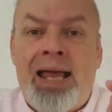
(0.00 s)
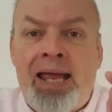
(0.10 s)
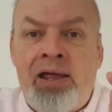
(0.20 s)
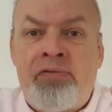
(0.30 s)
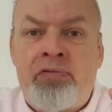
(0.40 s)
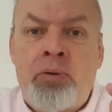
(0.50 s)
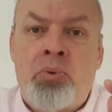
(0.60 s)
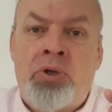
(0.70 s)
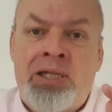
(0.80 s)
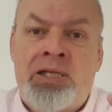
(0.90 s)

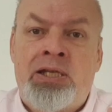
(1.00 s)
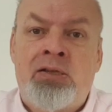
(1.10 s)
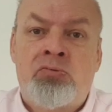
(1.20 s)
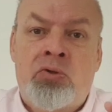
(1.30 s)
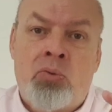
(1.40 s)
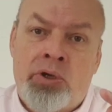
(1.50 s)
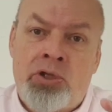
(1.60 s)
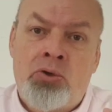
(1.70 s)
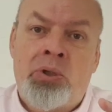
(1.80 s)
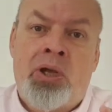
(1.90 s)
Everybody deals with what
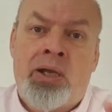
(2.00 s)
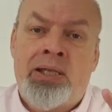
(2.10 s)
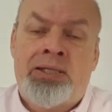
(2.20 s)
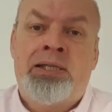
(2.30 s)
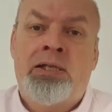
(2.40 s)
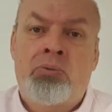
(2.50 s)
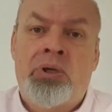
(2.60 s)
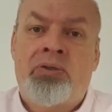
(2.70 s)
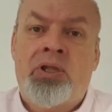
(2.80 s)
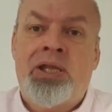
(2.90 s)
you and I are dealing
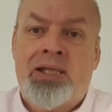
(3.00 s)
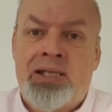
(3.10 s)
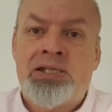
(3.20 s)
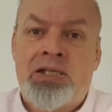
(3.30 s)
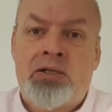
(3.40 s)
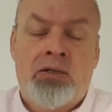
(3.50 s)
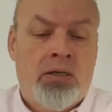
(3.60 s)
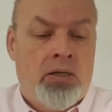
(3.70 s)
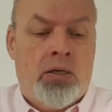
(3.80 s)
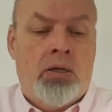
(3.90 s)
with, and yet they still